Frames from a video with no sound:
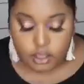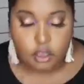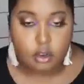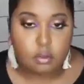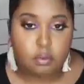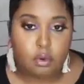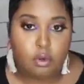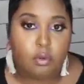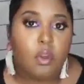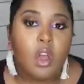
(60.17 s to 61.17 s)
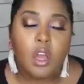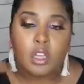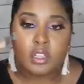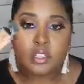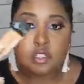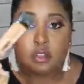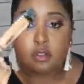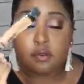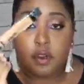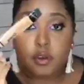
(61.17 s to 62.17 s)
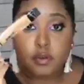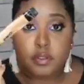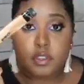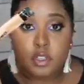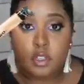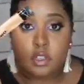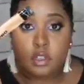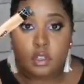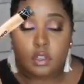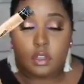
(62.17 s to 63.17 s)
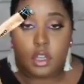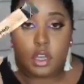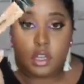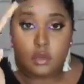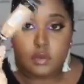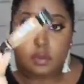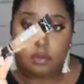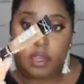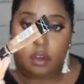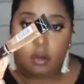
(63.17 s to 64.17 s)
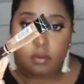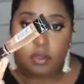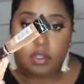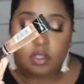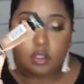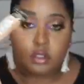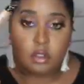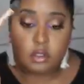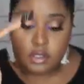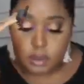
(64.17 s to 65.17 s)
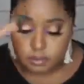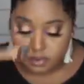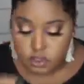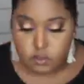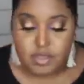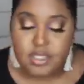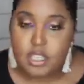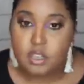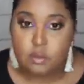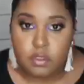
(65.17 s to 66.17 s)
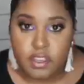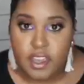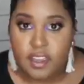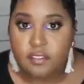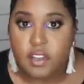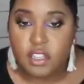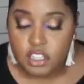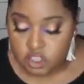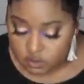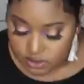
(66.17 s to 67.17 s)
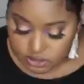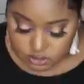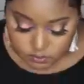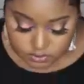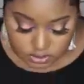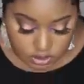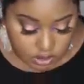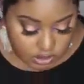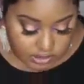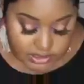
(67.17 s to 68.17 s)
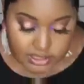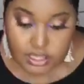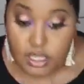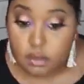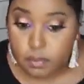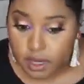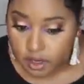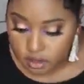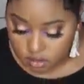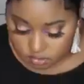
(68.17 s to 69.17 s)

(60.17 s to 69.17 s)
Girl Pro concealer first, and I use the black opal concealer on top of this one, set it with the Kat Von D translucent setting powder.